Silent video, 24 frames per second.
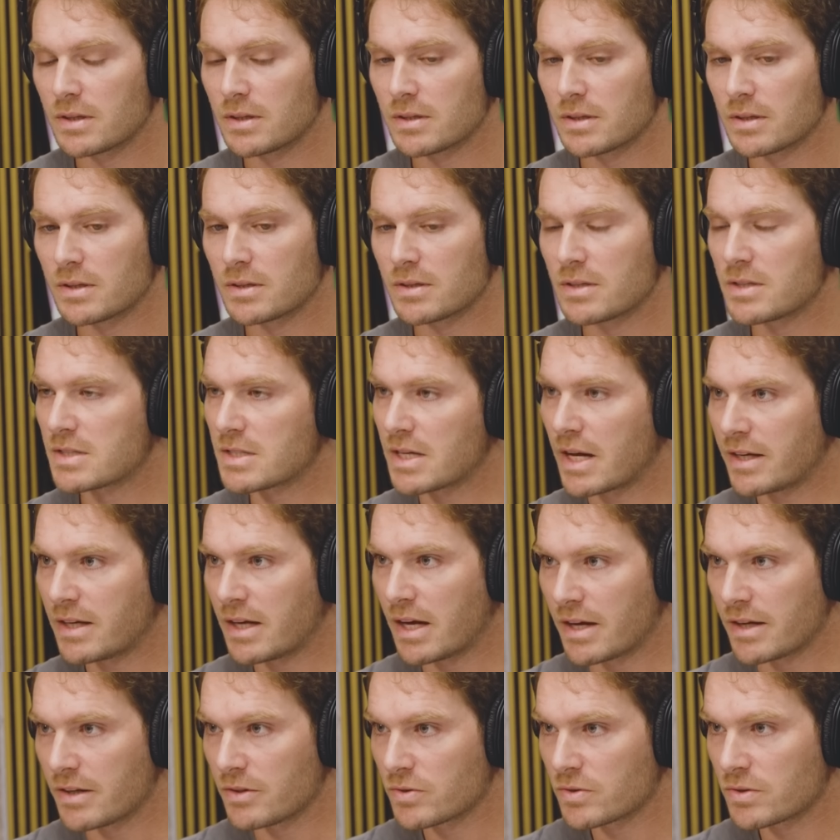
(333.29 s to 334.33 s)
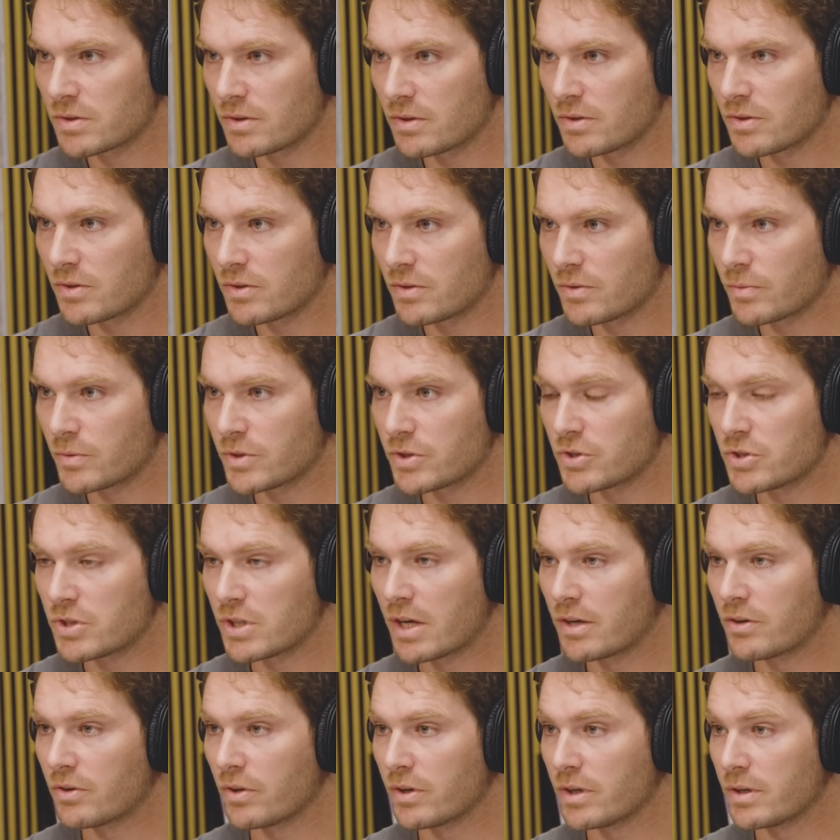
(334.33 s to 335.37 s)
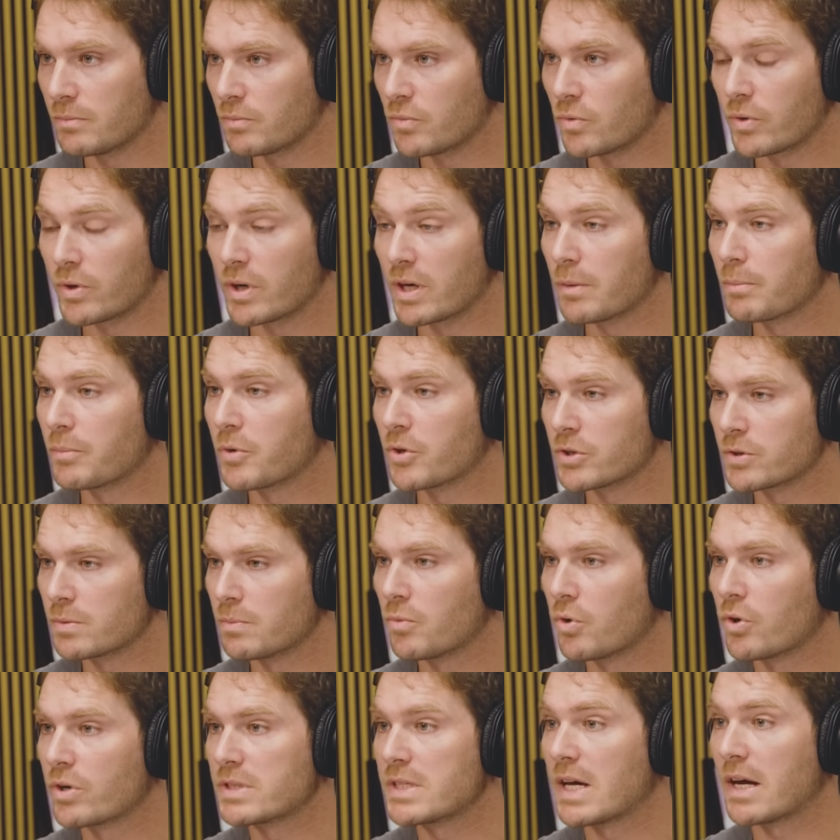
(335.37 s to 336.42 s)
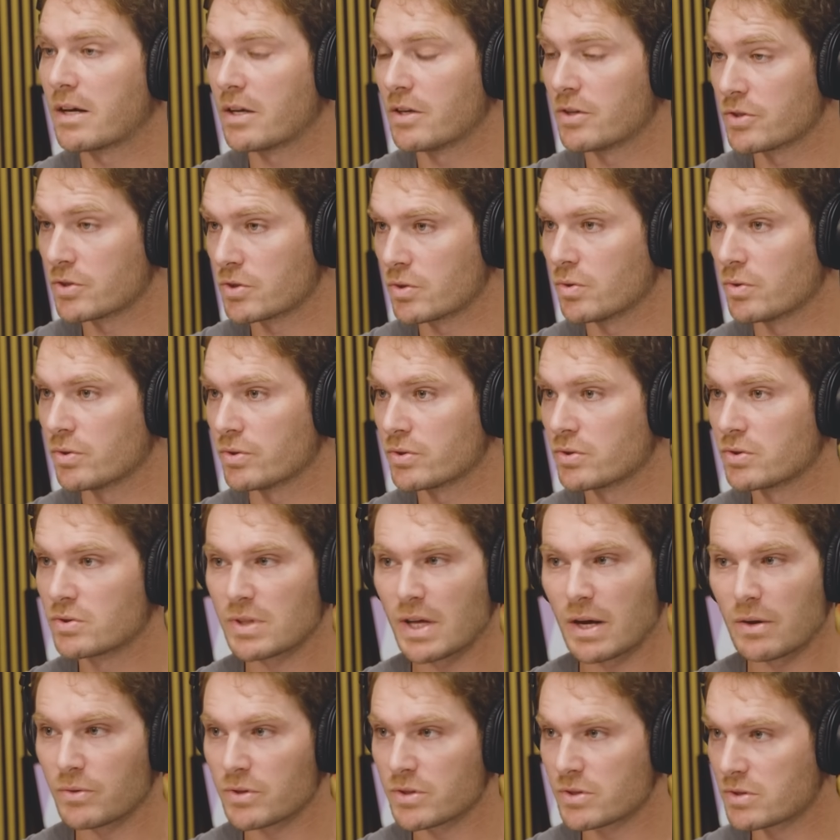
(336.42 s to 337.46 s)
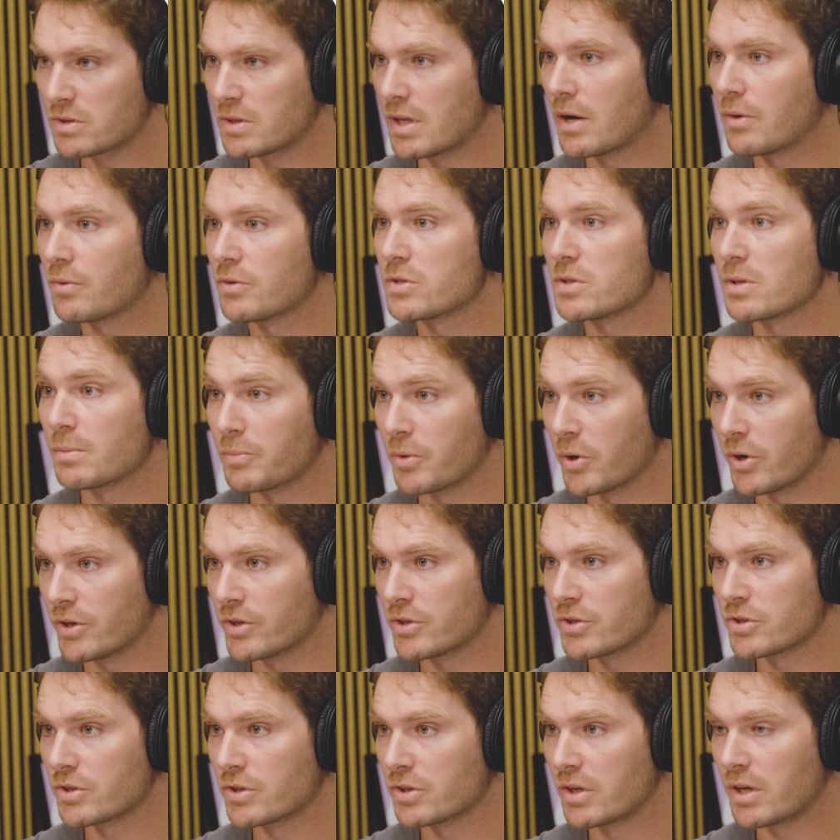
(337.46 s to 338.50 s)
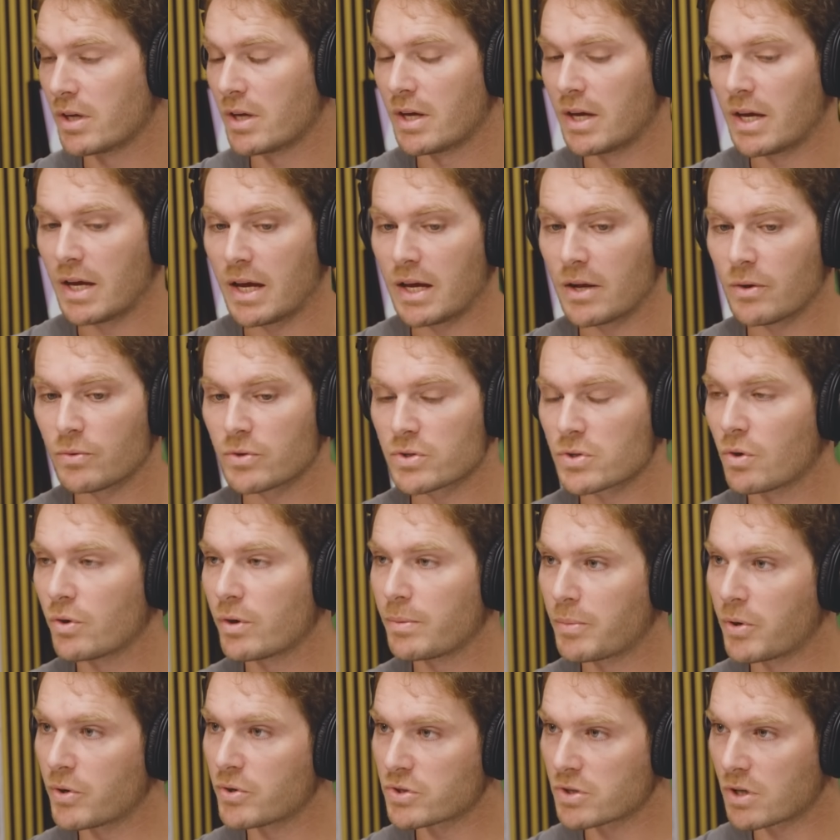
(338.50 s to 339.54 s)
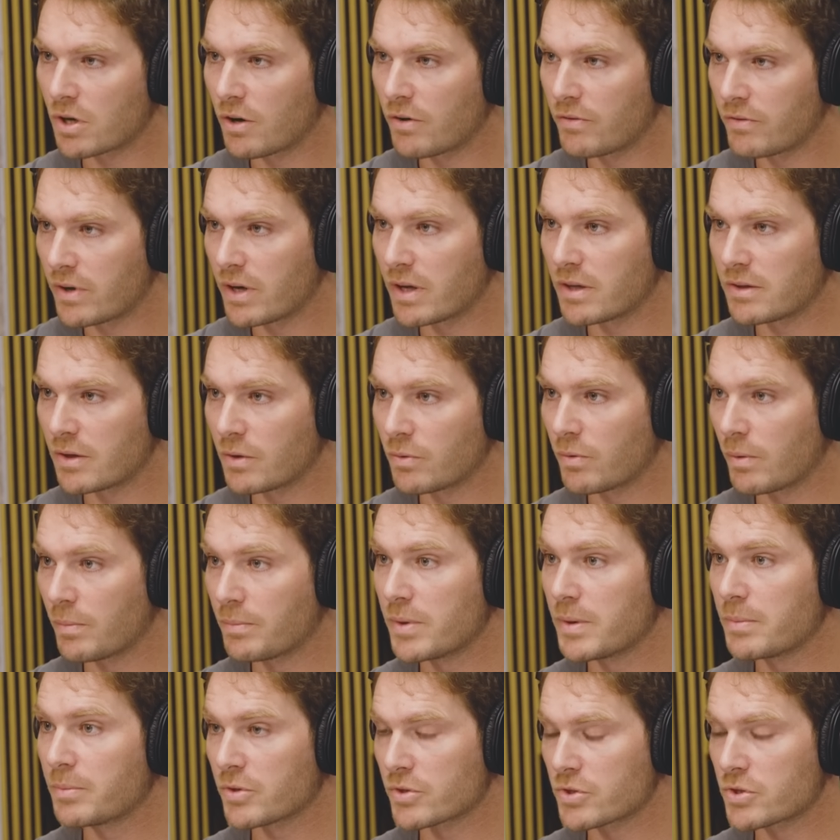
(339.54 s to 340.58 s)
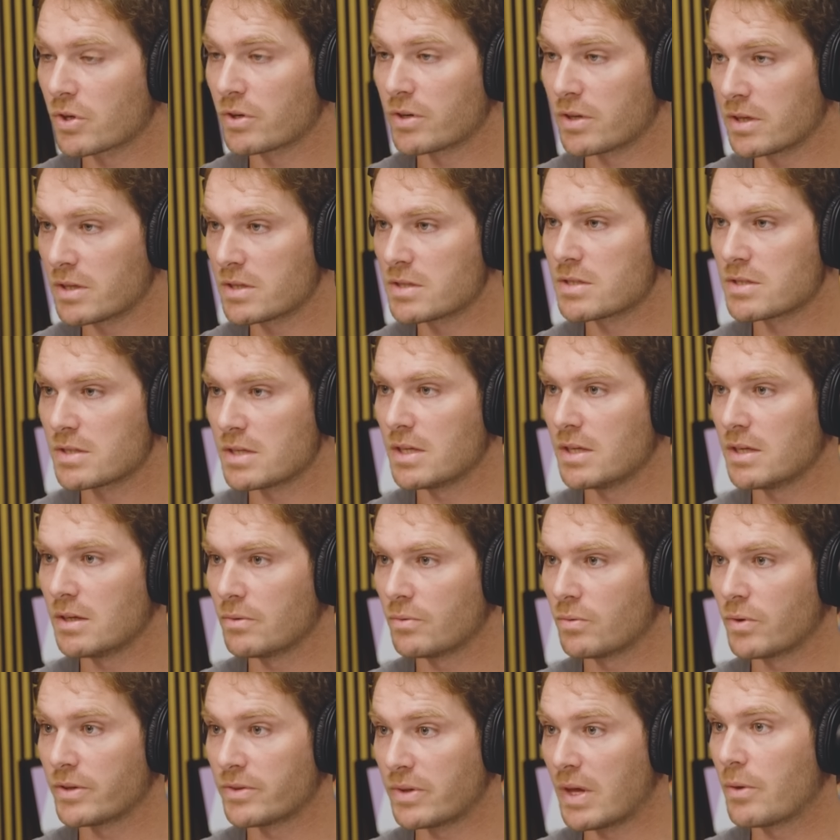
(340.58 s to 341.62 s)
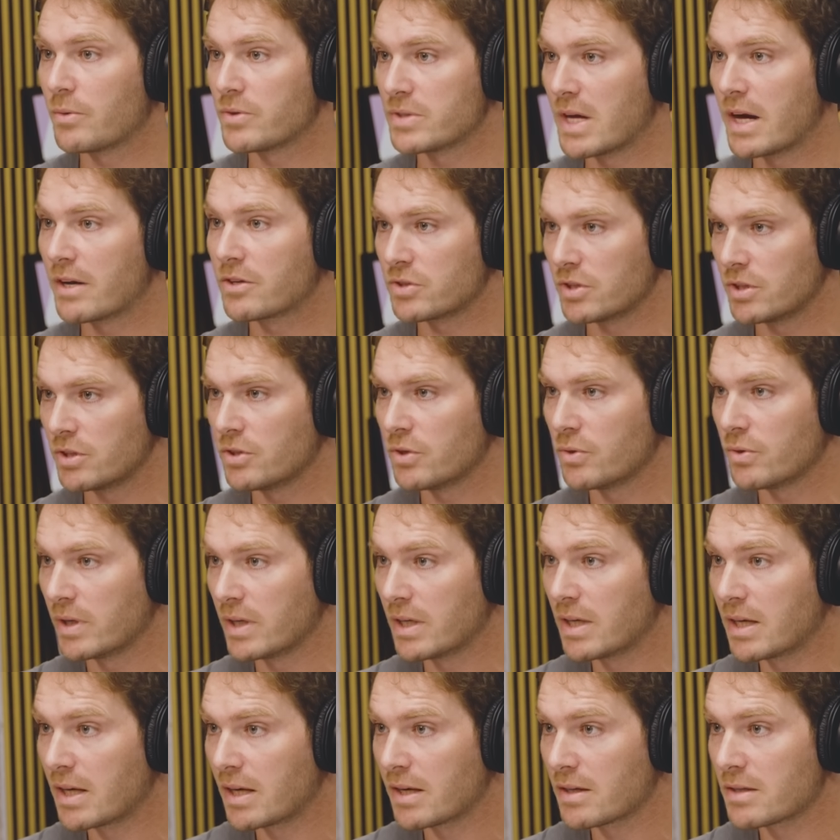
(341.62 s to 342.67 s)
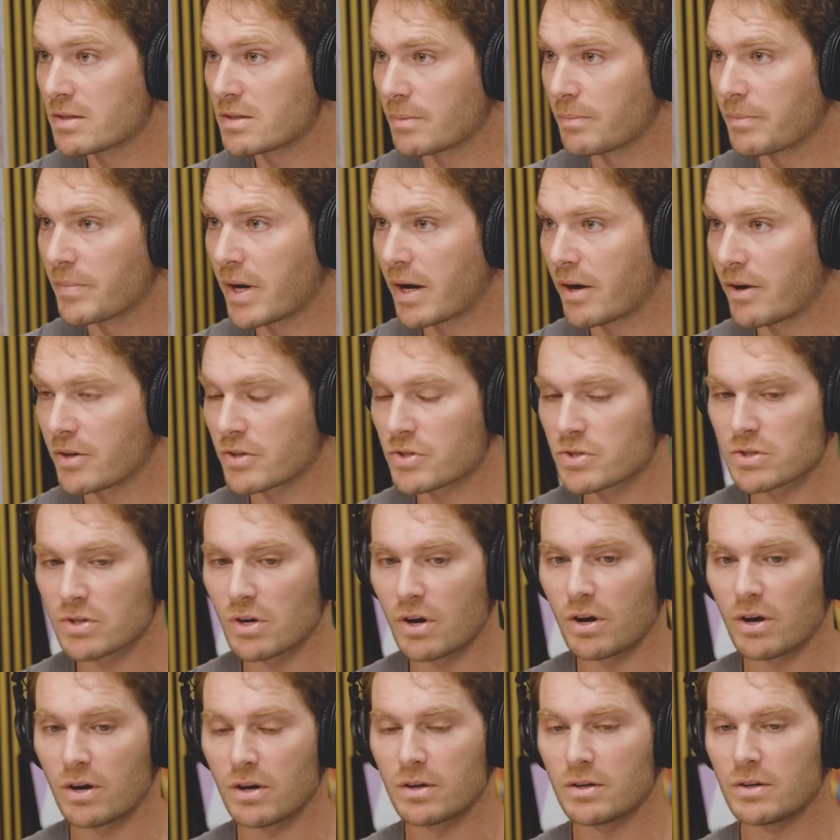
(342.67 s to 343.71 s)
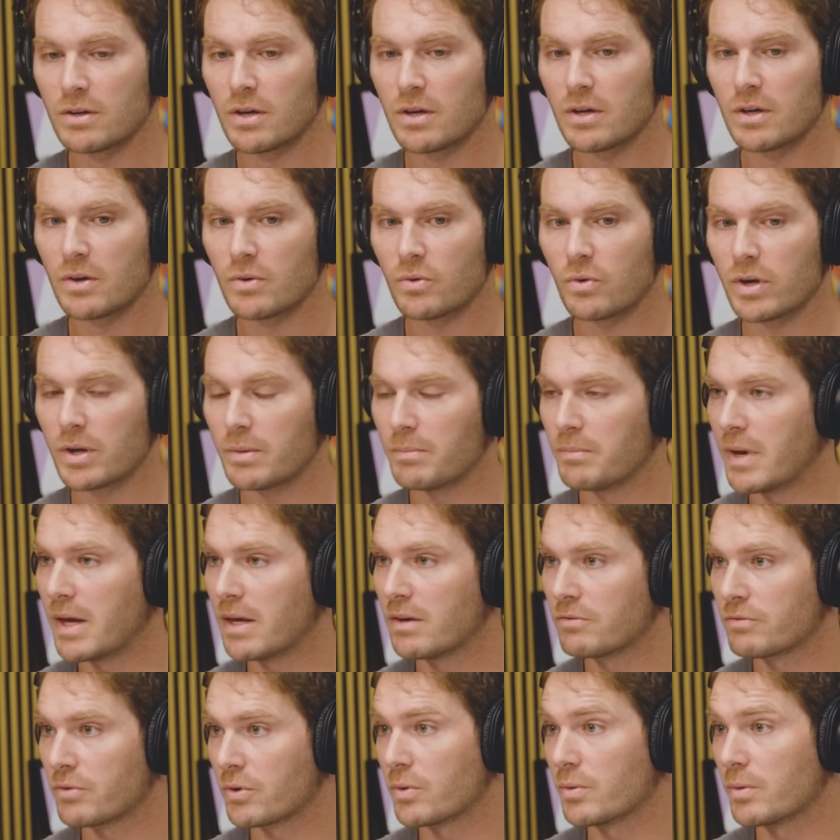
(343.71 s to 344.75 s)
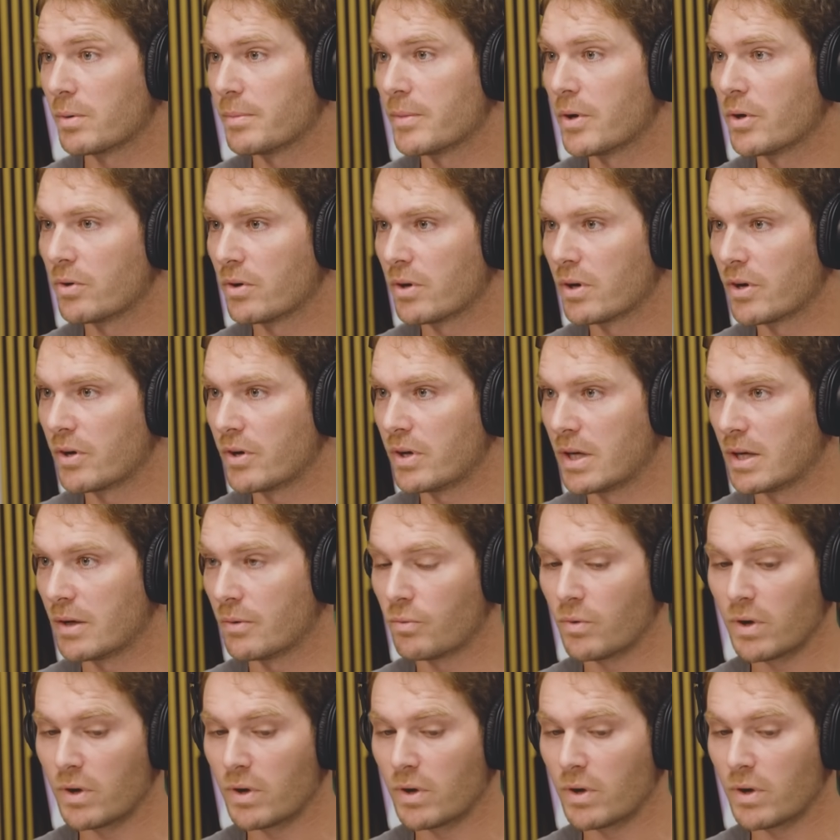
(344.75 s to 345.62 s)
the zeitgeist was generally, we're going to push more tech into schools. That was the push. And it was only post-COVID, I think, when people started to see what that was actually doing to kids, and parents saw what it meant for remote learning and